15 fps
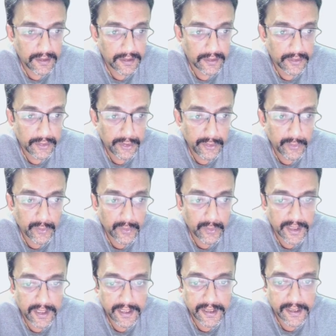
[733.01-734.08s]
new
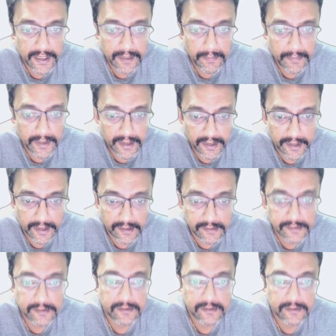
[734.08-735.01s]
Relic 10 materials.